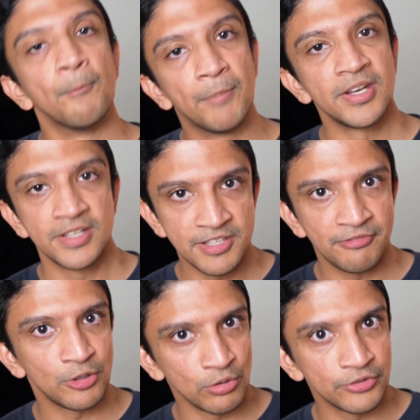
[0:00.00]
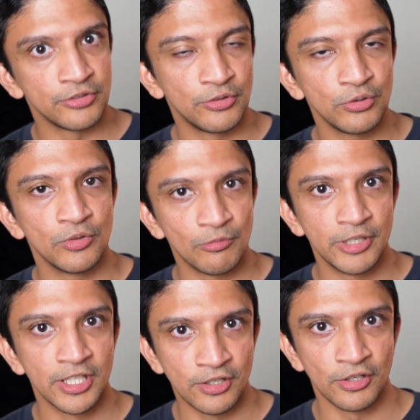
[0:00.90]
But difficult to do
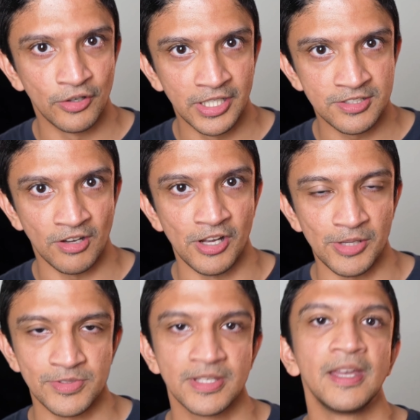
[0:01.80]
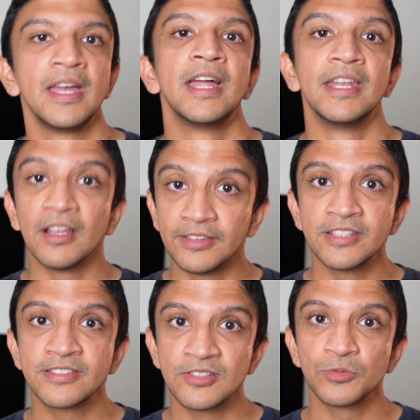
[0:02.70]
reoccurring times. Now,
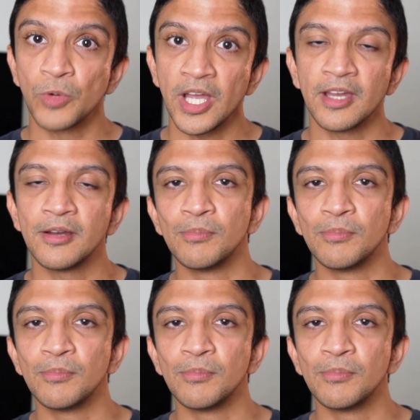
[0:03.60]
this is where